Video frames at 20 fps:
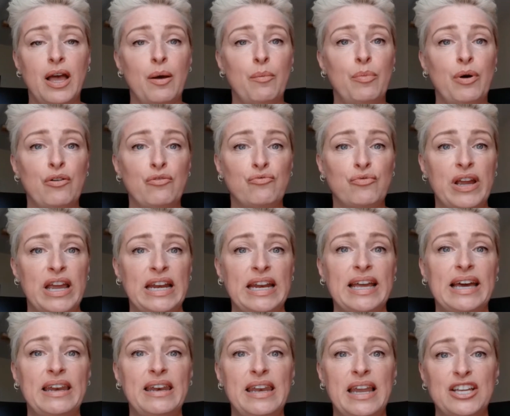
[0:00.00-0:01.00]
But really,
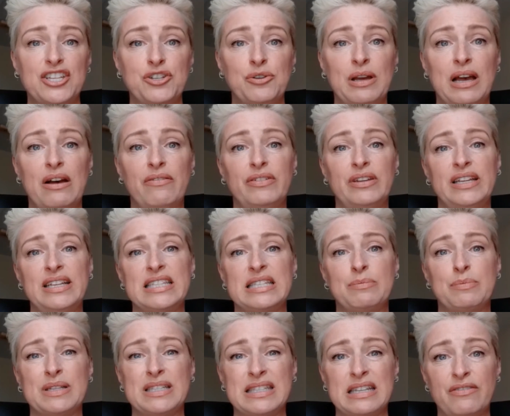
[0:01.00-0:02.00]
unless you have any
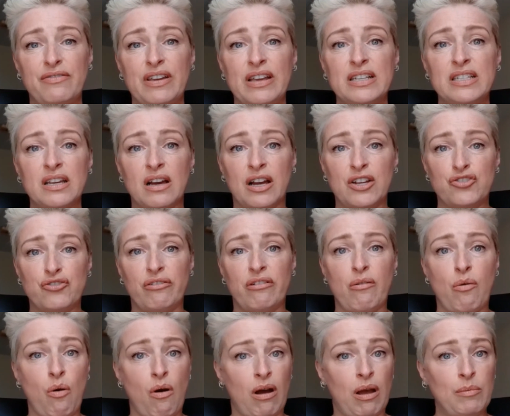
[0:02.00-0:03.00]
specific dietary
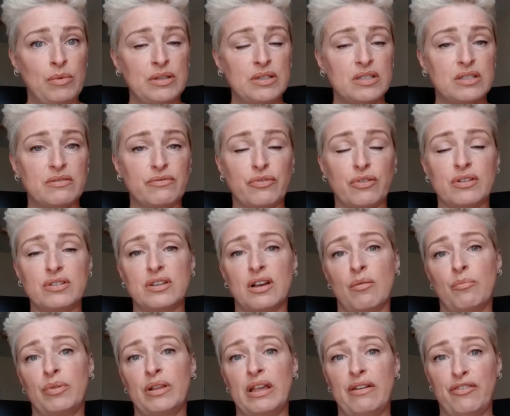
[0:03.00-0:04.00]
requirements, for
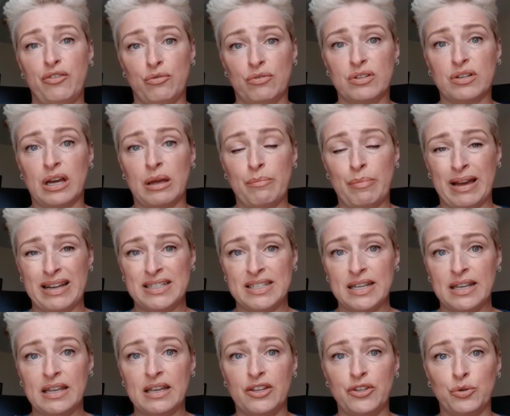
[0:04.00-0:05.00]
example, if you're
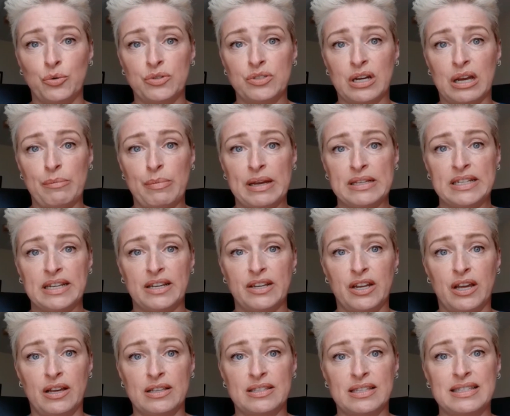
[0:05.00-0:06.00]
diabetic and your diabetic
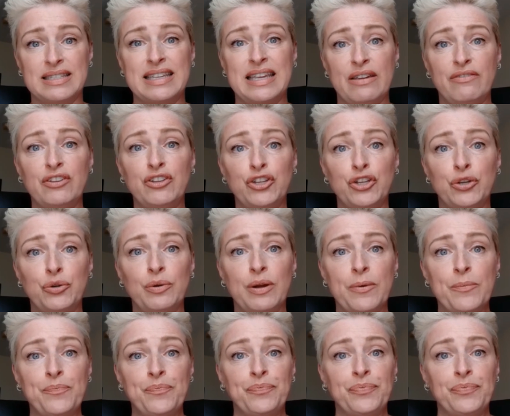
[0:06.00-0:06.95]
nurse has given you